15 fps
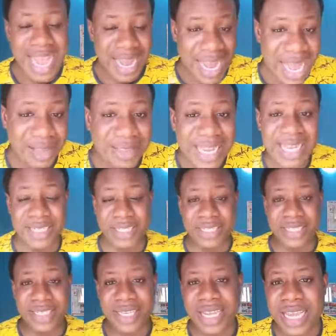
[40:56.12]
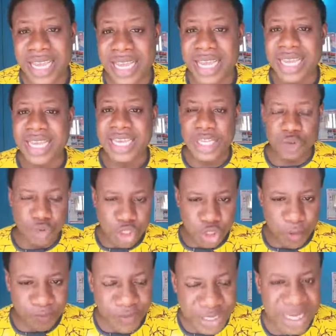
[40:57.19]
I counted it. It
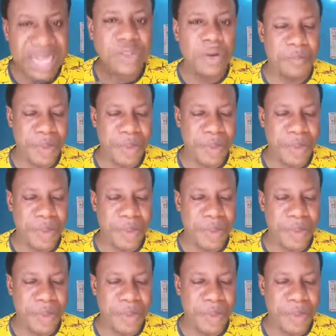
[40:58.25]
was sufficient